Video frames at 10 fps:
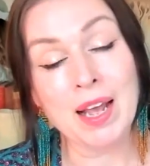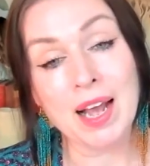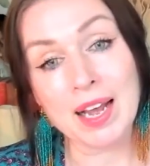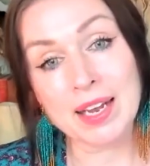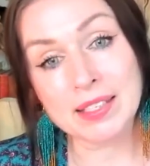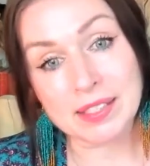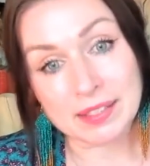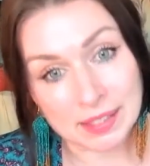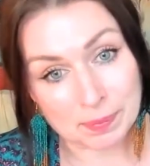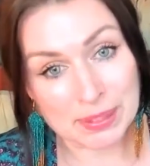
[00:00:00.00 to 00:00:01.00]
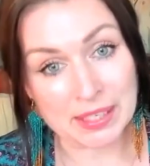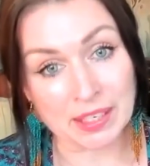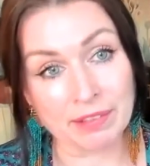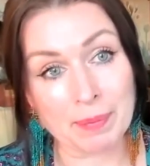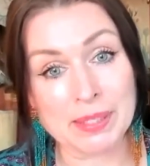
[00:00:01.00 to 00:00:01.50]
And in this
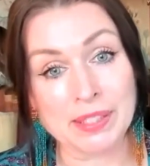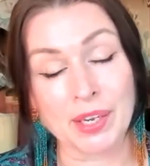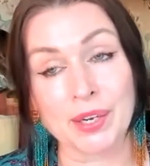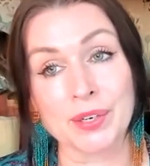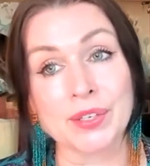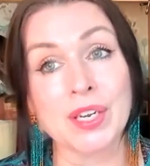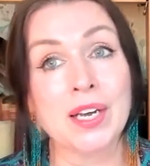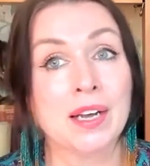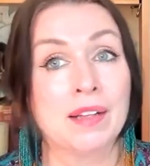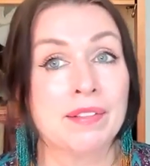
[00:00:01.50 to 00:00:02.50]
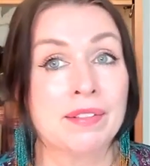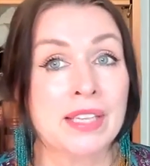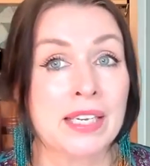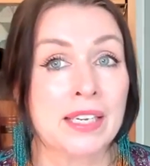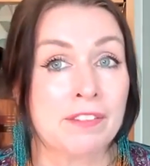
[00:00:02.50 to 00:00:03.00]
particular episode,
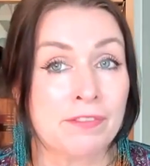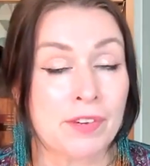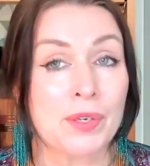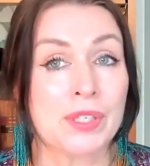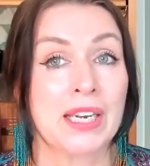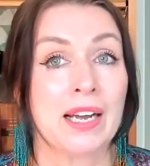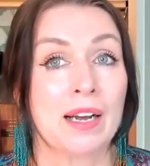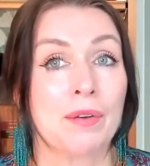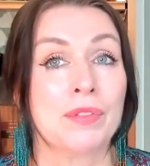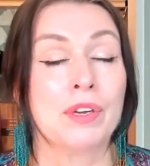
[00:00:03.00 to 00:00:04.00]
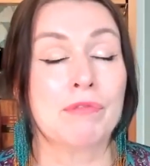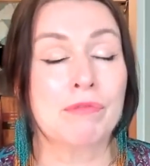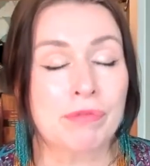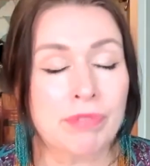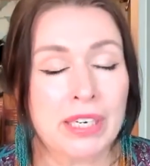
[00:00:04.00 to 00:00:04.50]
the folk tale that
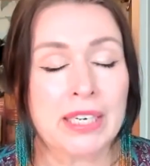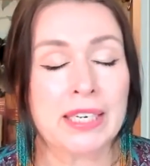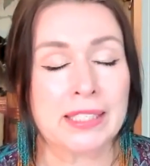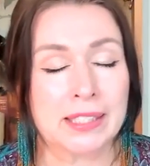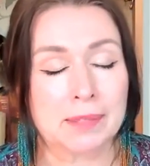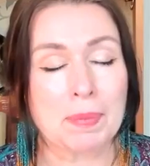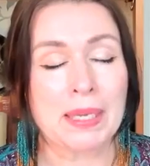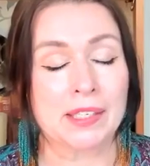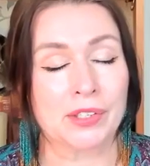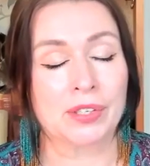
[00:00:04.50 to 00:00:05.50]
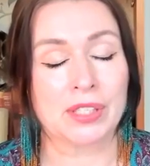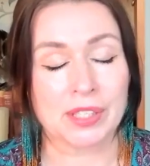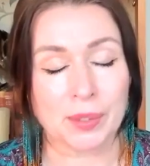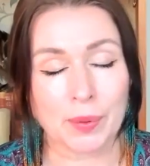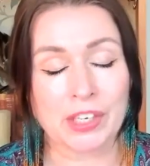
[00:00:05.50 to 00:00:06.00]
really speaks to this
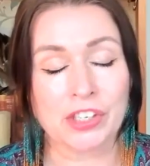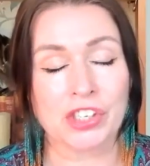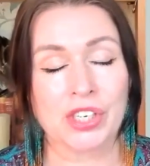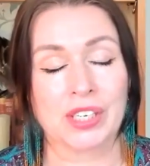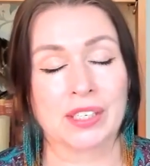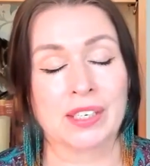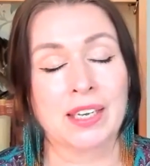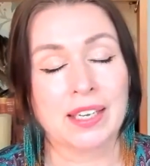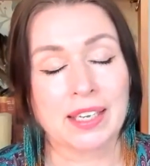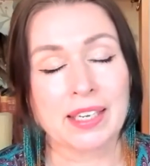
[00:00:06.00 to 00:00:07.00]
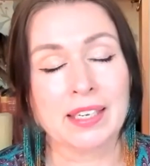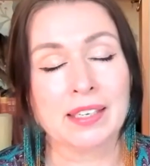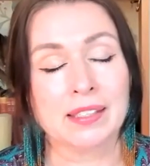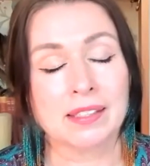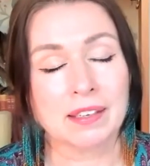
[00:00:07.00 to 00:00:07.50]
question
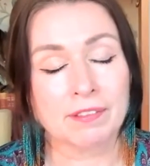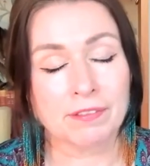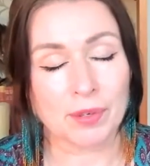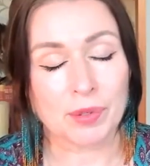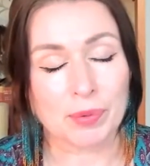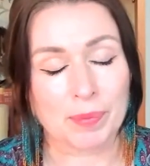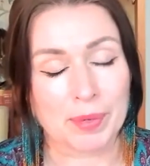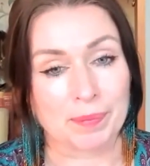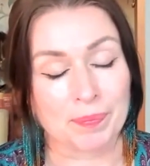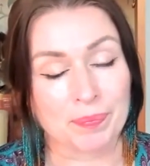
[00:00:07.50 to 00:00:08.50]
is Foxwoman.